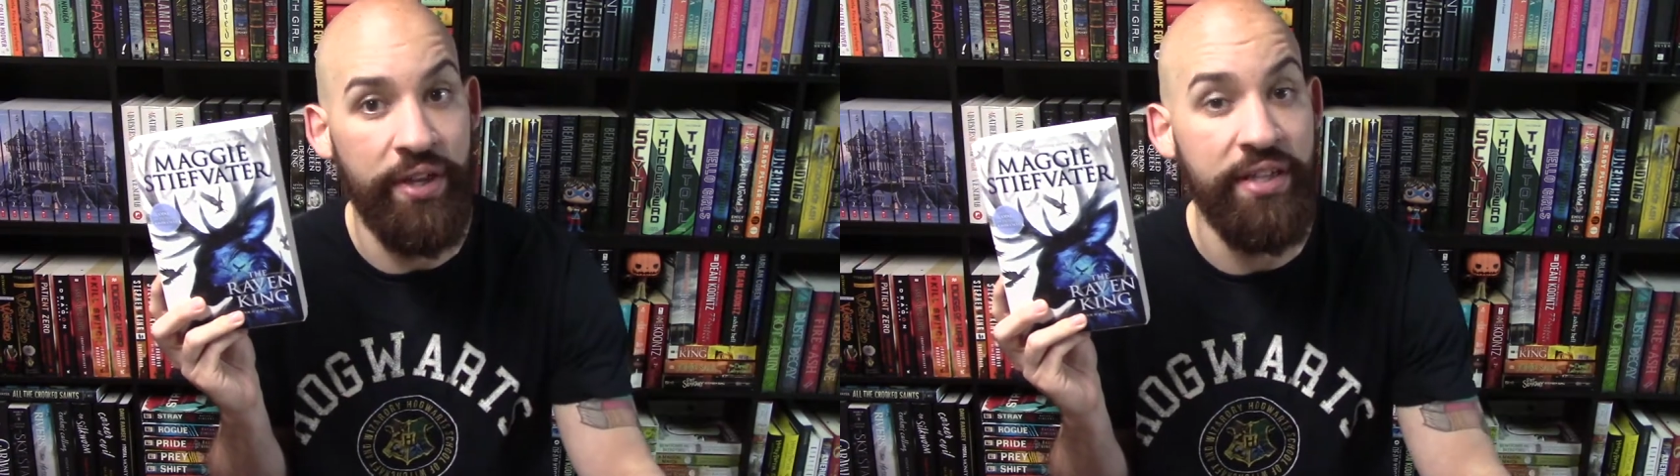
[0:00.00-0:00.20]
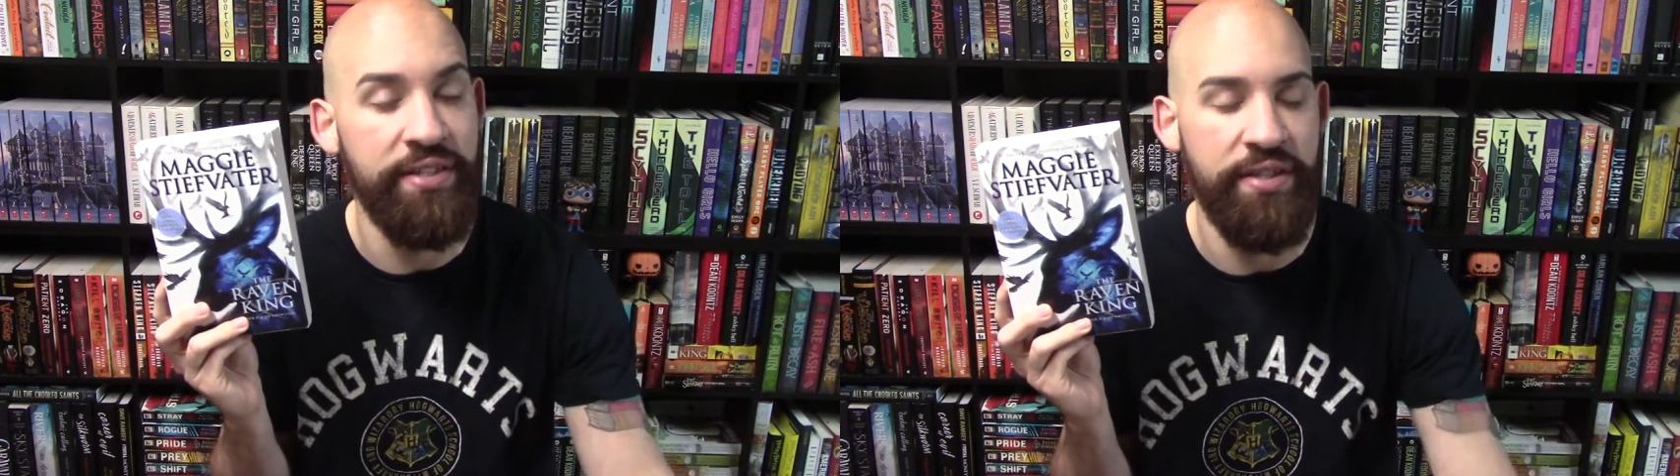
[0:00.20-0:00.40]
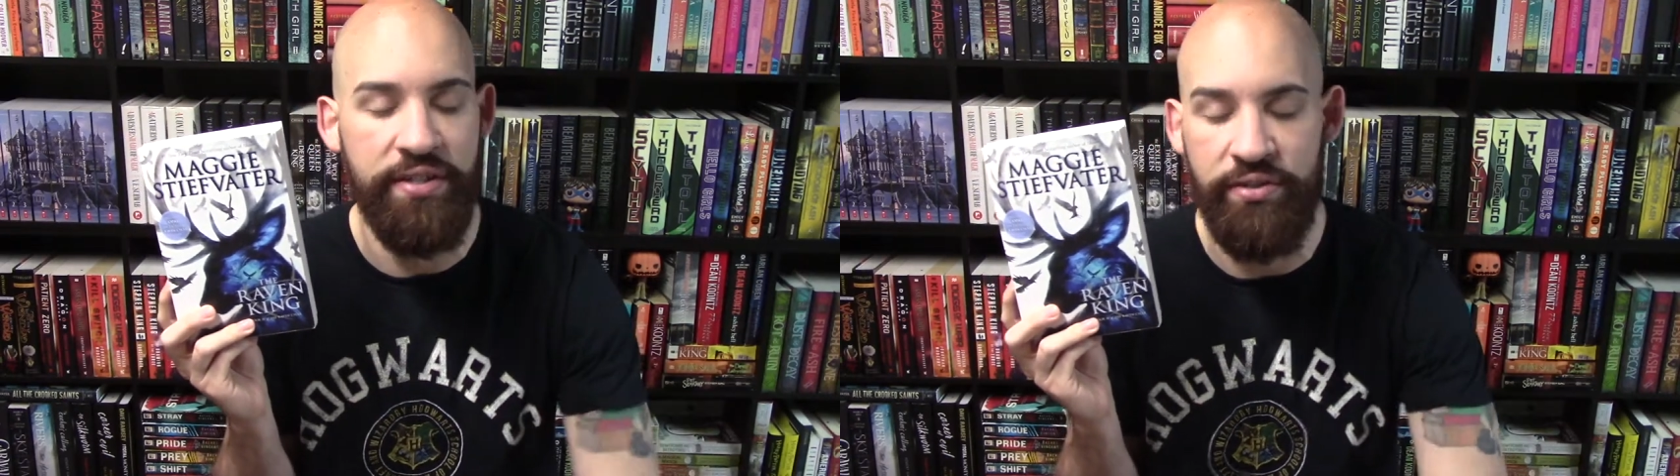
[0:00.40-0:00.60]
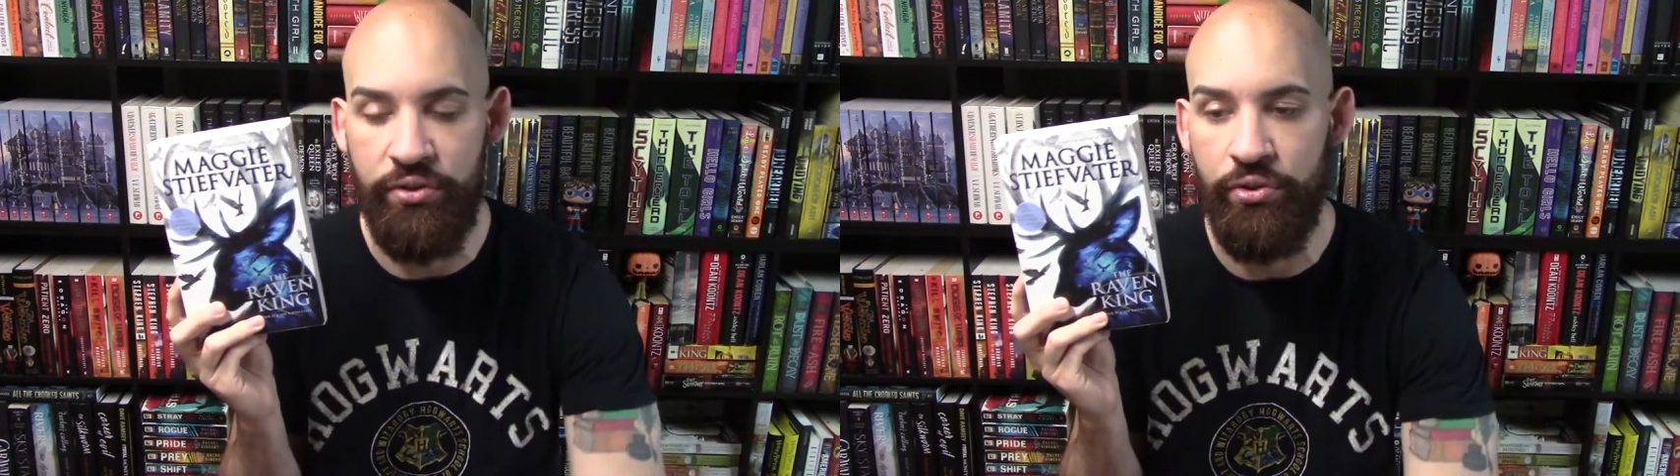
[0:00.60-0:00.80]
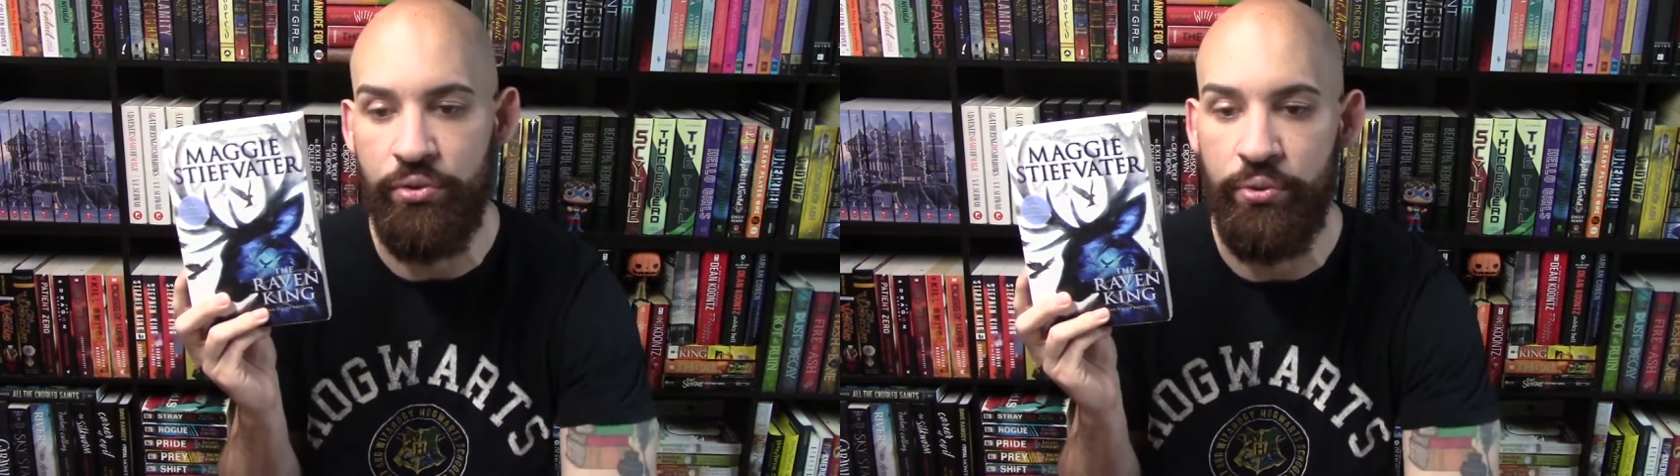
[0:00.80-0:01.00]
into this
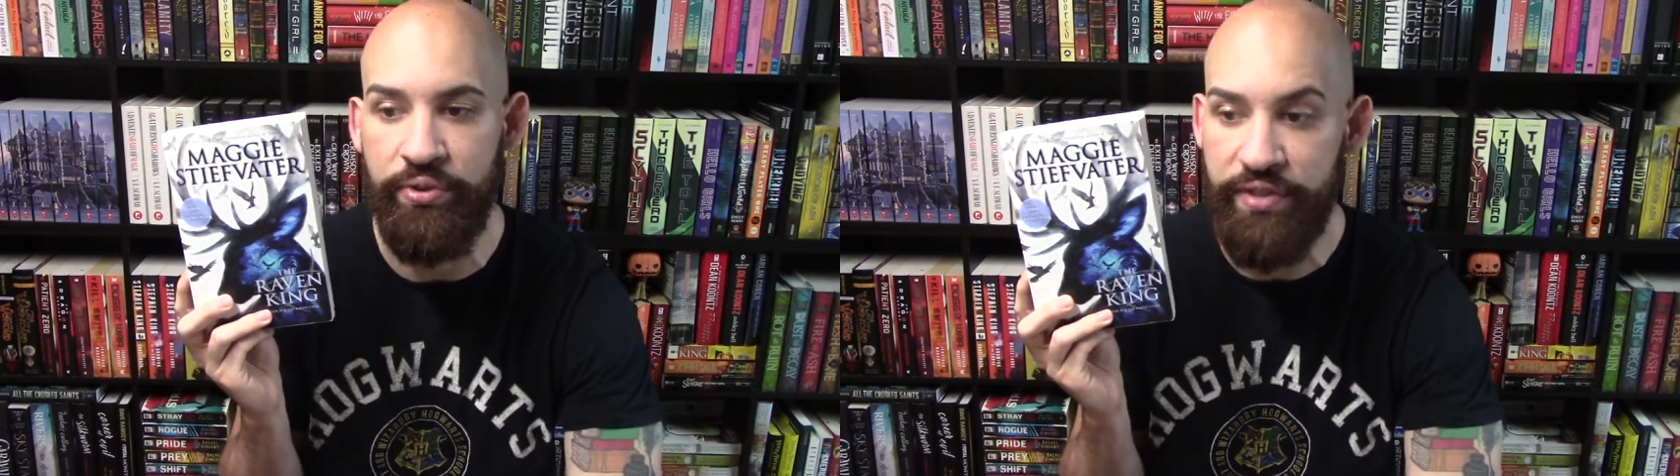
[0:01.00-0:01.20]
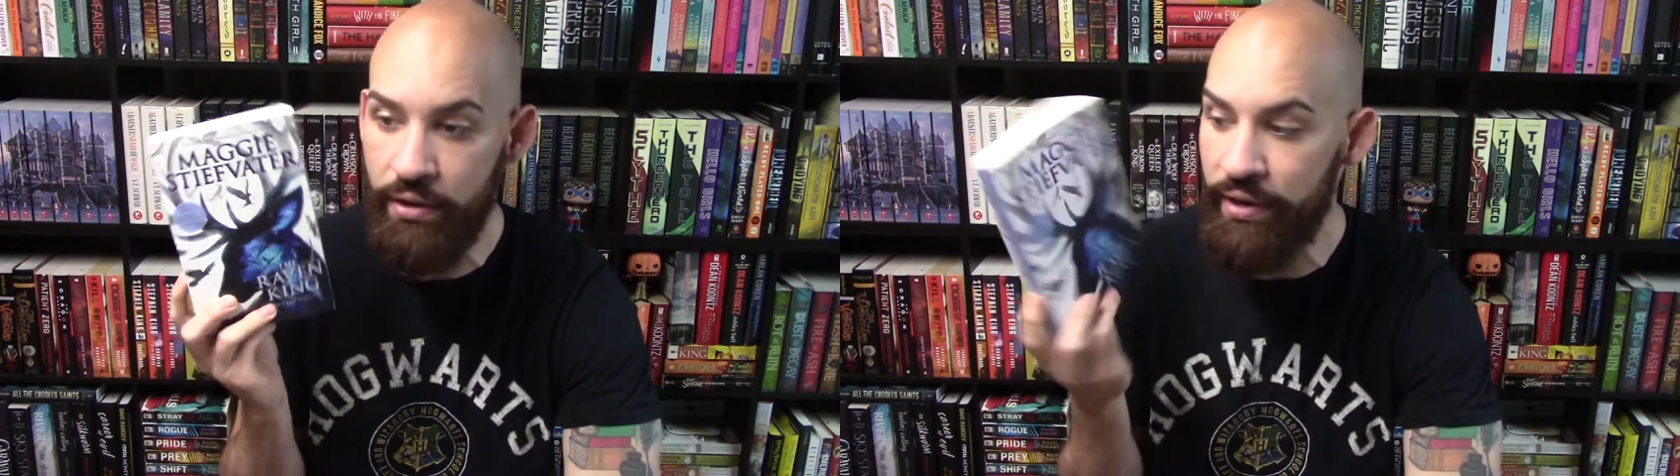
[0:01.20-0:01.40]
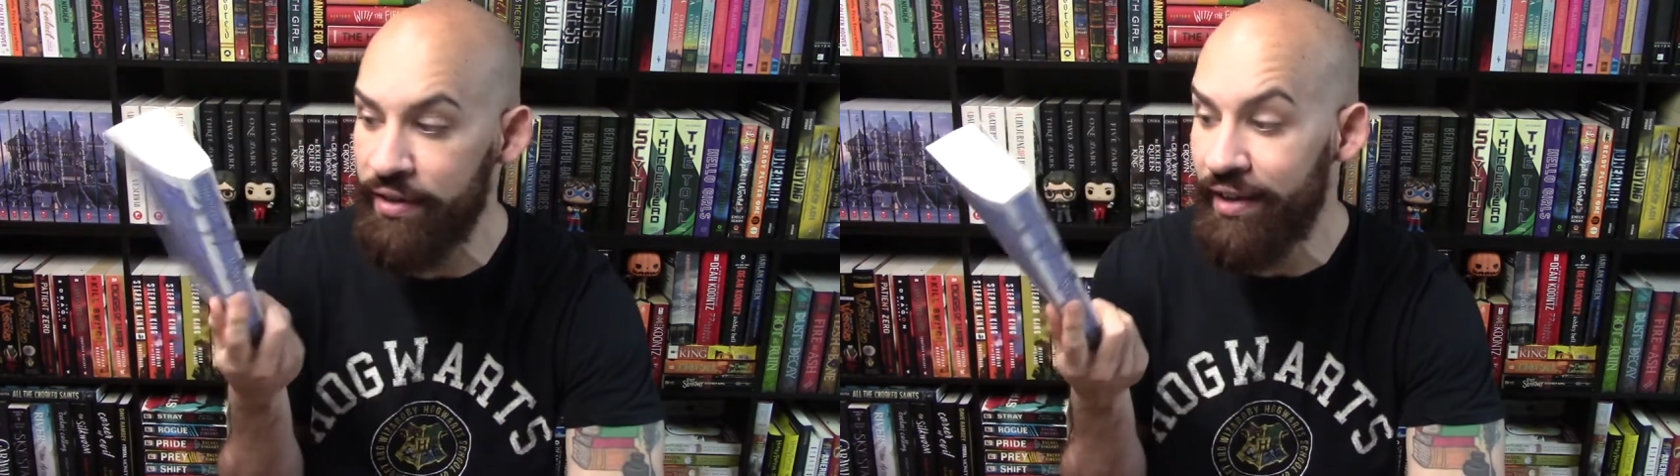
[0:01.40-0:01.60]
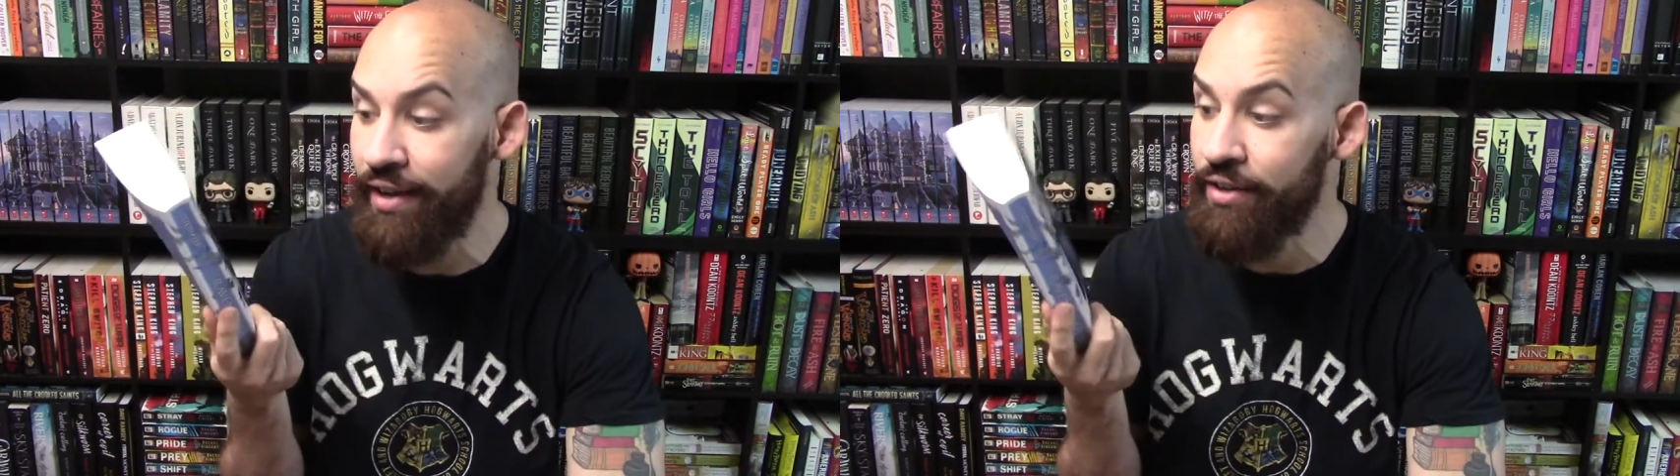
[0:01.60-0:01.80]
new series.